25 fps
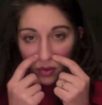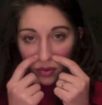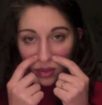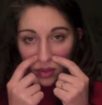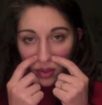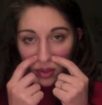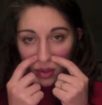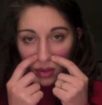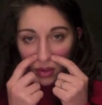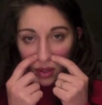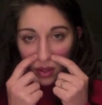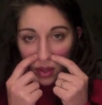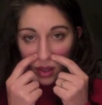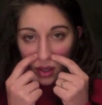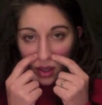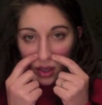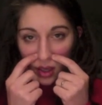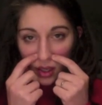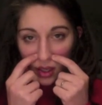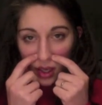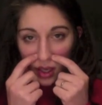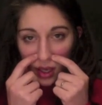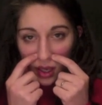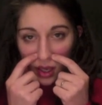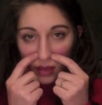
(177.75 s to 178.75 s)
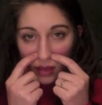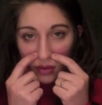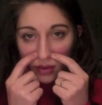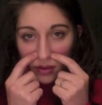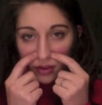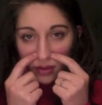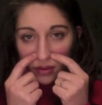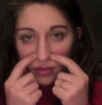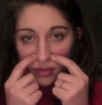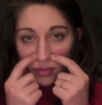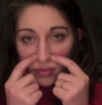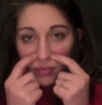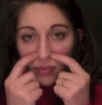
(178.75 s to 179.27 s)
So again,
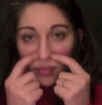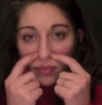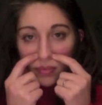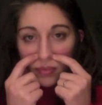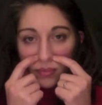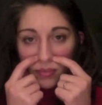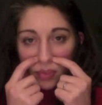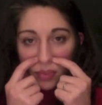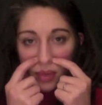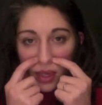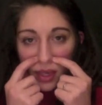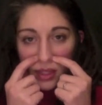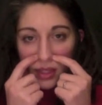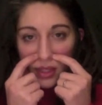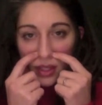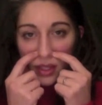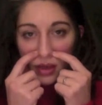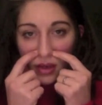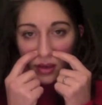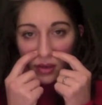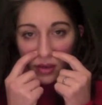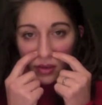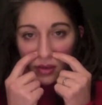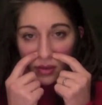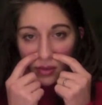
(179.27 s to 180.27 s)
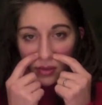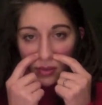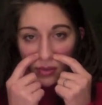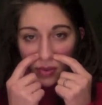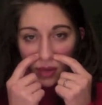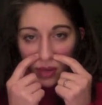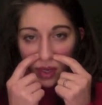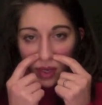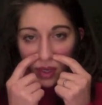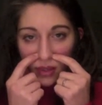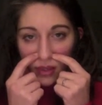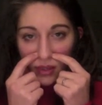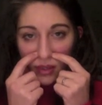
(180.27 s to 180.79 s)
pressing on those
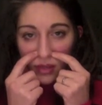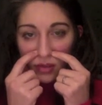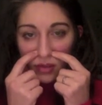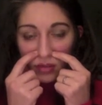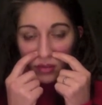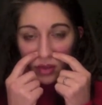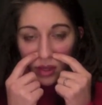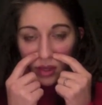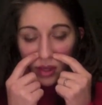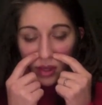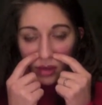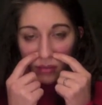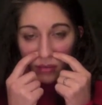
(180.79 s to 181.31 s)
points with enough